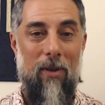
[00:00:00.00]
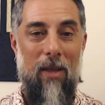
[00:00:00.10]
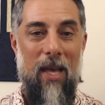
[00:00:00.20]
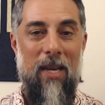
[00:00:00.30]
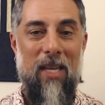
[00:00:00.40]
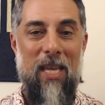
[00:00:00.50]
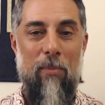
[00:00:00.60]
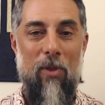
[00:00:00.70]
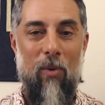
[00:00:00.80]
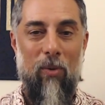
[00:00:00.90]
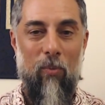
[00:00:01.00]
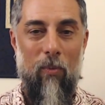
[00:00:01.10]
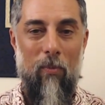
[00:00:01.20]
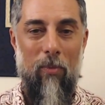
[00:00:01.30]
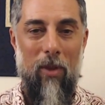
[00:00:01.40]
And in keeping
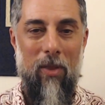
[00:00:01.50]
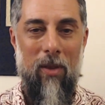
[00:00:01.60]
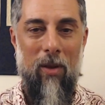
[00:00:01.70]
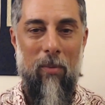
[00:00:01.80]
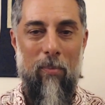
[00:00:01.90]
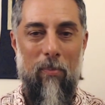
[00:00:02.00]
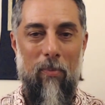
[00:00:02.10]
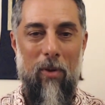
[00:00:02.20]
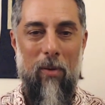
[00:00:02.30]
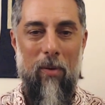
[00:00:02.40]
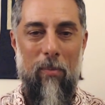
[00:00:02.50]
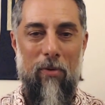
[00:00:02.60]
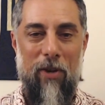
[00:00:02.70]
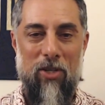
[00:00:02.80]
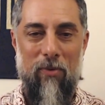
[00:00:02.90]
the
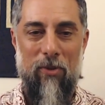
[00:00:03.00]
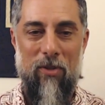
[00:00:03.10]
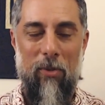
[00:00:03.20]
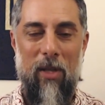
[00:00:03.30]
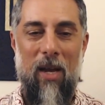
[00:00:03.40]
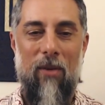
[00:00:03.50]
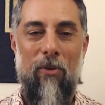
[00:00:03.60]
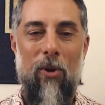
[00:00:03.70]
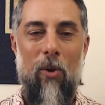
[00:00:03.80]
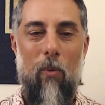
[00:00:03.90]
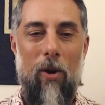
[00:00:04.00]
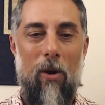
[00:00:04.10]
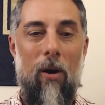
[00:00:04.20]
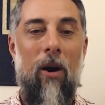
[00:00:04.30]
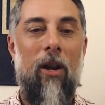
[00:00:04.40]
perfection of wisdom alive, we are
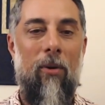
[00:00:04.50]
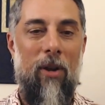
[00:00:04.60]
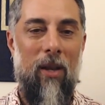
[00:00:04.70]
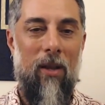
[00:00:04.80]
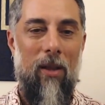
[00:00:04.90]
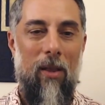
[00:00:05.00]
honoring